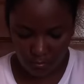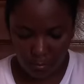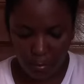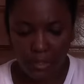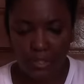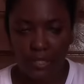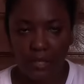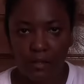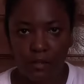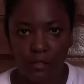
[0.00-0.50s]

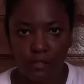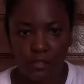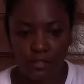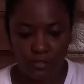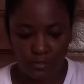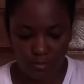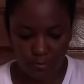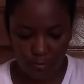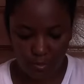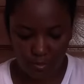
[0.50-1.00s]
But I got
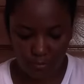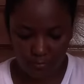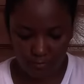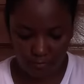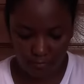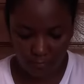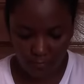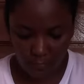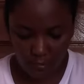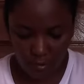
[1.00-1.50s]
this one.
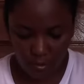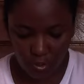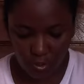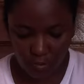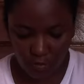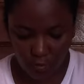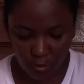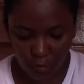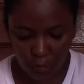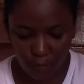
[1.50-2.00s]
So
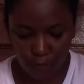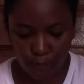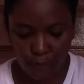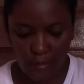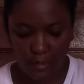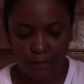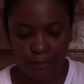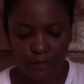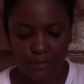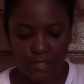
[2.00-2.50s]
this one is
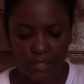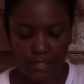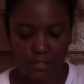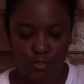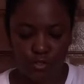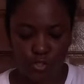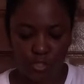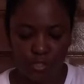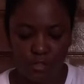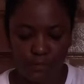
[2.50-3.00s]
5
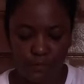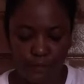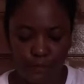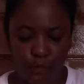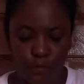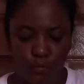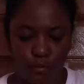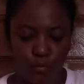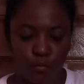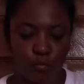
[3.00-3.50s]
kg
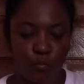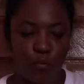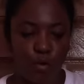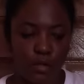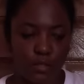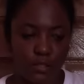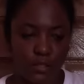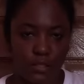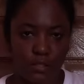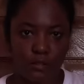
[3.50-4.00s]
for
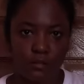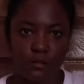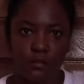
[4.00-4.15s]
one,